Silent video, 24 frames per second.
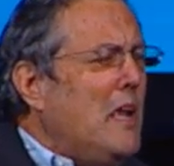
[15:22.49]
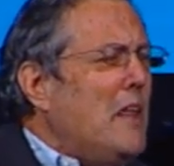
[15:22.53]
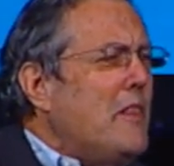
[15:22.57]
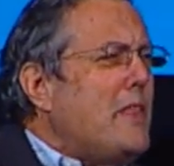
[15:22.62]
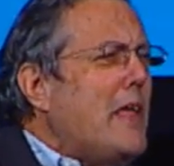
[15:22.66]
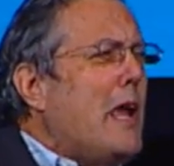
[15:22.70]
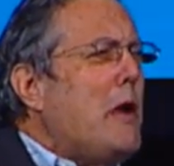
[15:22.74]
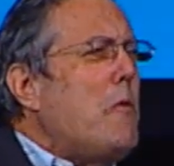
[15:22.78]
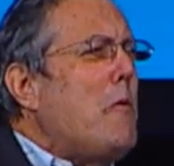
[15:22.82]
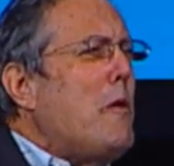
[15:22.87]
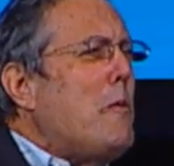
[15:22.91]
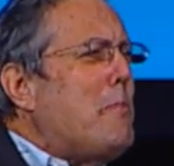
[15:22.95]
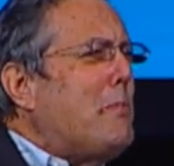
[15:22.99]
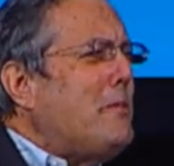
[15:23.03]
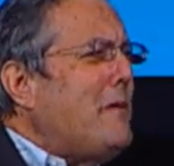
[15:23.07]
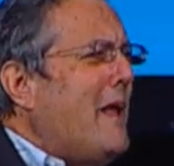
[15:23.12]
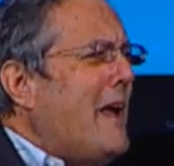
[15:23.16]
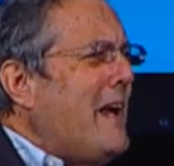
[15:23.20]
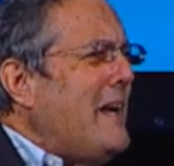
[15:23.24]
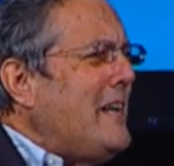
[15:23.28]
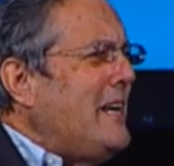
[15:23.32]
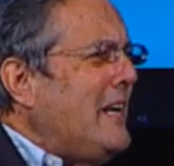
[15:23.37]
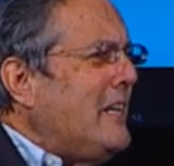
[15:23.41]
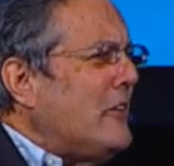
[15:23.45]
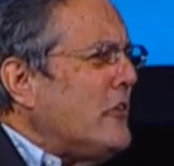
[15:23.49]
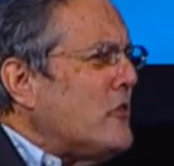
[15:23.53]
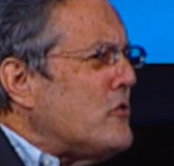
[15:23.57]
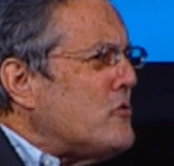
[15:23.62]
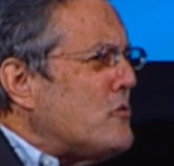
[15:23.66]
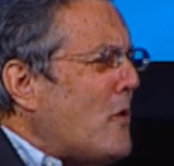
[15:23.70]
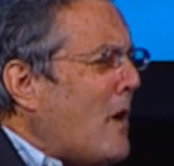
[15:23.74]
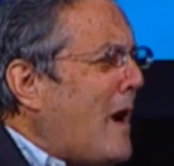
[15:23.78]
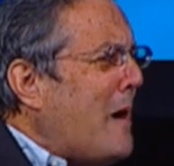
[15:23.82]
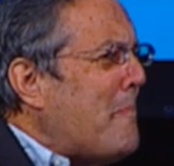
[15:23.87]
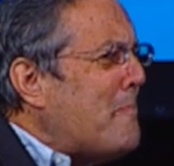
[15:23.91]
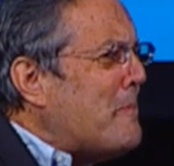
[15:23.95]
they were planning to
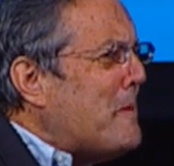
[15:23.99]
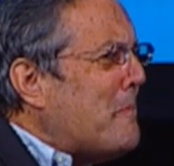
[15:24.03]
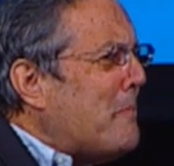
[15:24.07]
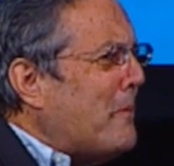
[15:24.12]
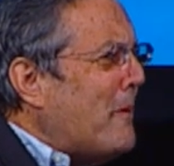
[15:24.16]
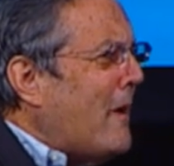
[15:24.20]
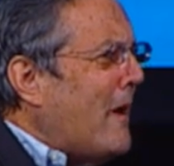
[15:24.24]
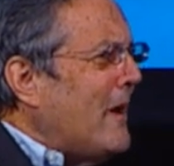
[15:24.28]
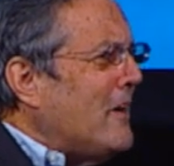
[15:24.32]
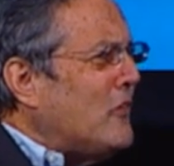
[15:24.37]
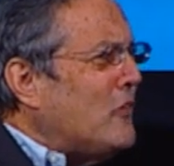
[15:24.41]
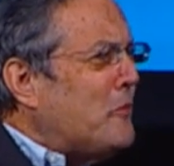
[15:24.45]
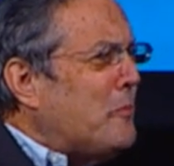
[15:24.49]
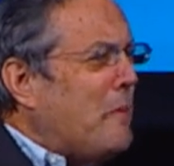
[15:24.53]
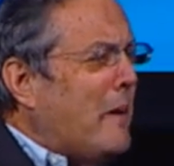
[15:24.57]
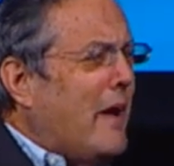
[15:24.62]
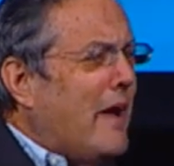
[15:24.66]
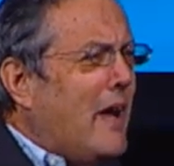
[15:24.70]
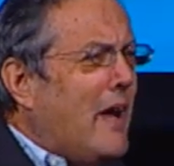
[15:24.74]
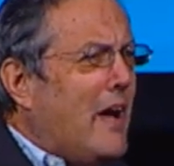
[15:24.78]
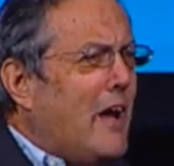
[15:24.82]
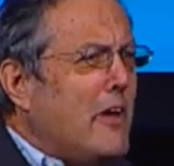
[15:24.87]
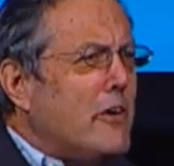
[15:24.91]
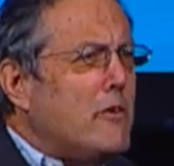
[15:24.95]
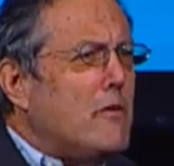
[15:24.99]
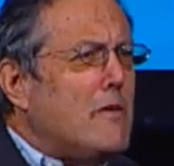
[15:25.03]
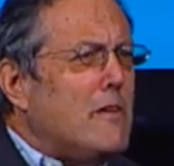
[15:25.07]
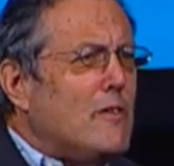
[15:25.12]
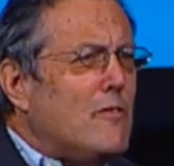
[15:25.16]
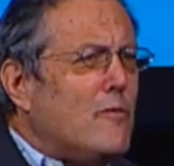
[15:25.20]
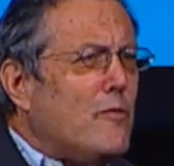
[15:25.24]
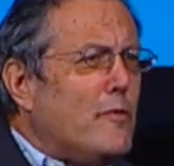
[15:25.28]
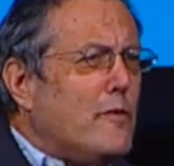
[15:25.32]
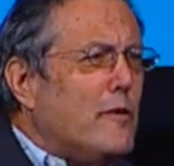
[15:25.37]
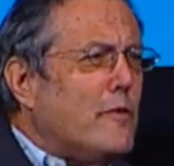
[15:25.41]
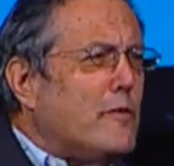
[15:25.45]
drop the price by
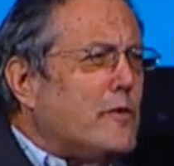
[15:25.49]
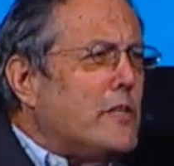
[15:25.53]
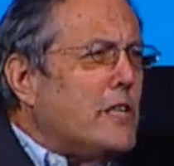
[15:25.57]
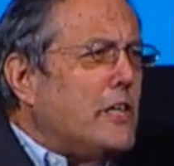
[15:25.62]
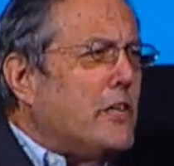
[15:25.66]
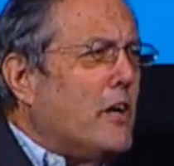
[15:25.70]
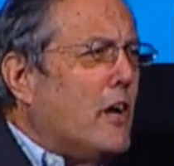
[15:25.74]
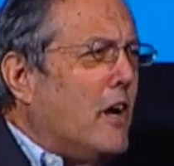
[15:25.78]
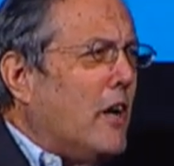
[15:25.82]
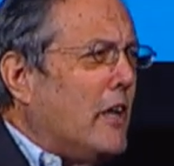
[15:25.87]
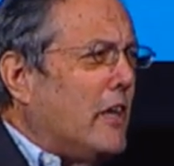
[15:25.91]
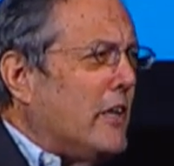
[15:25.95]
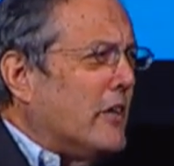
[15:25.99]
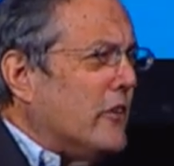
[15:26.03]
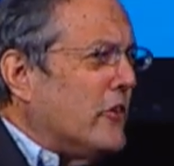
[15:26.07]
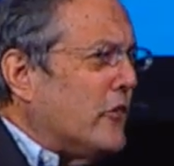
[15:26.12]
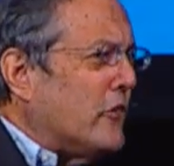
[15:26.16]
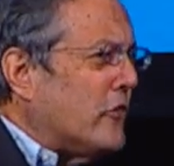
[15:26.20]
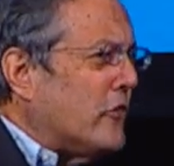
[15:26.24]
$150.